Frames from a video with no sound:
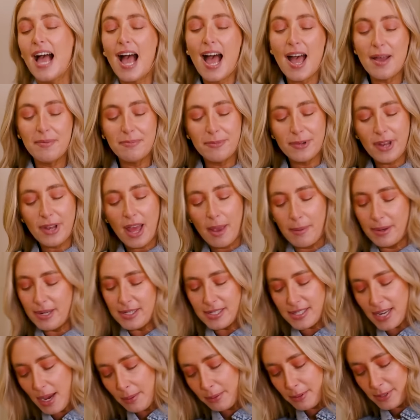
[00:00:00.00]
Yeah. Well, I'm in a
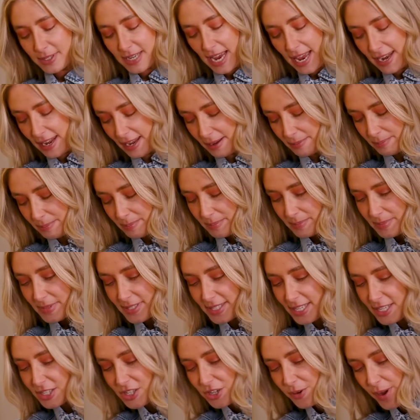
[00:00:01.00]
double denim
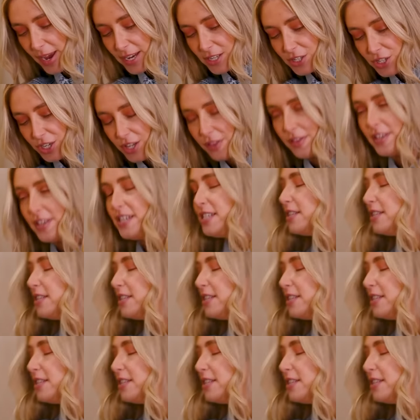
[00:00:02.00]
situation. These